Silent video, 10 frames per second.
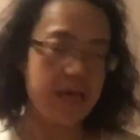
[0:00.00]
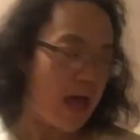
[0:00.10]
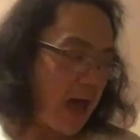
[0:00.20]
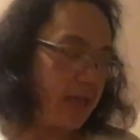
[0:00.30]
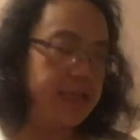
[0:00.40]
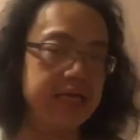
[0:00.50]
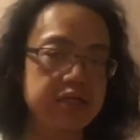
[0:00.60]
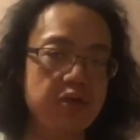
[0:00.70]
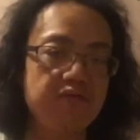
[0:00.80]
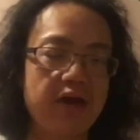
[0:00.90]
I'd like to
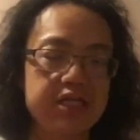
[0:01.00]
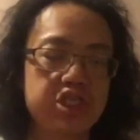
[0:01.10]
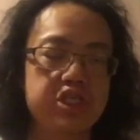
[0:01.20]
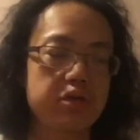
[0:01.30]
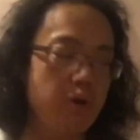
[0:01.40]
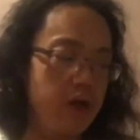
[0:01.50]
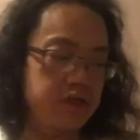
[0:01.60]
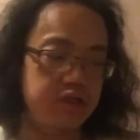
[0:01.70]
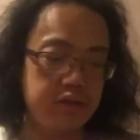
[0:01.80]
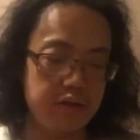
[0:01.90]
invite you
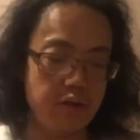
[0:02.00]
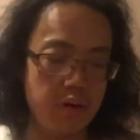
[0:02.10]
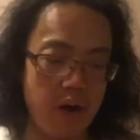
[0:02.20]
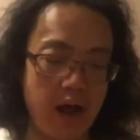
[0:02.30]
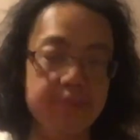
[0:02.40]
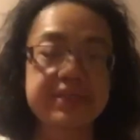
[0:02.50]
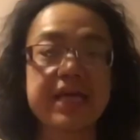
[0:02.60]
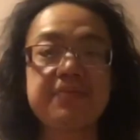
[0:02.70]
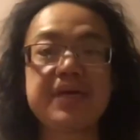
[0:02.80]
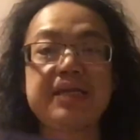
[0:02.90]
to send
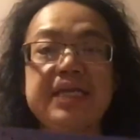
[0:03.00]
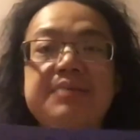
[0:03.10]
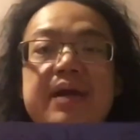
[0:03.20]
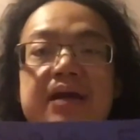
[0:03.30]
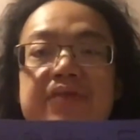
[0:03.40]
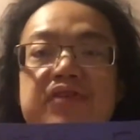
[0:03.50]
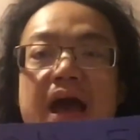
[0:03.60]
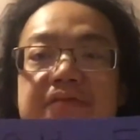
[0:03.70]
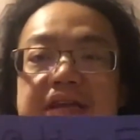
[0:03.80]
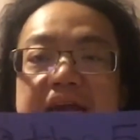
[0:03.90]
me an email if you have
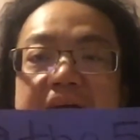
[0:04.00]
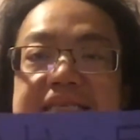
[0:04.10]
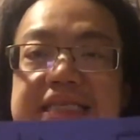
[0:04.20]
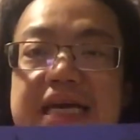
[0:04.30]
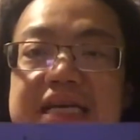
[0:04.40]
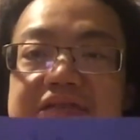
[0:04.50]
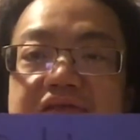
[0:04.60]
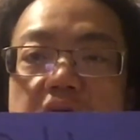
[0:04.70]
any ideas for